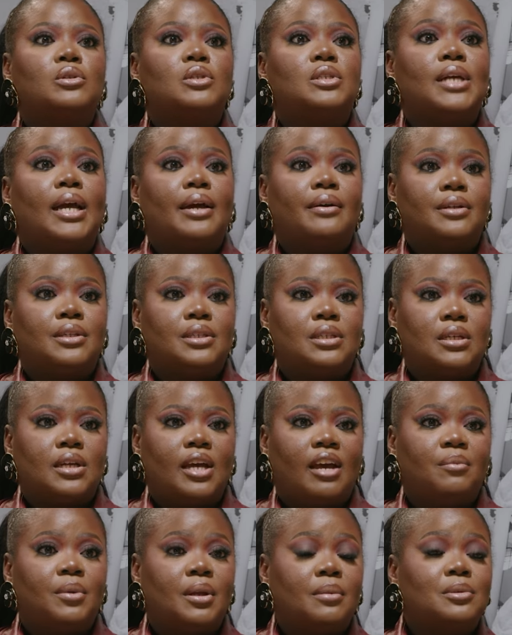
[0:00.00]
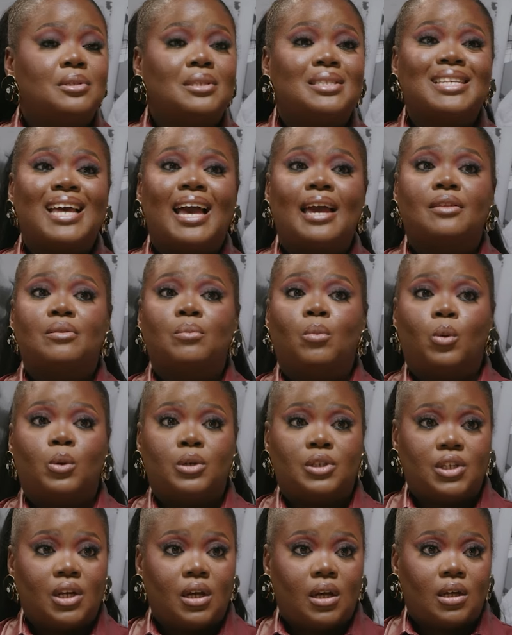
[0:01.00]
to charity. I've been able to tithe
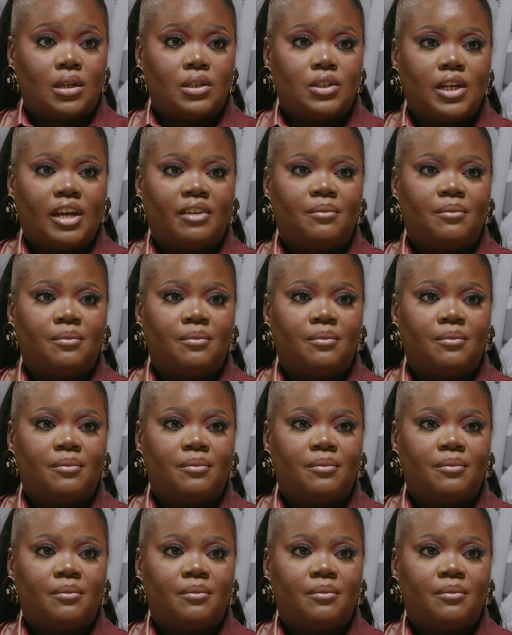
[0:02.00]
more in church.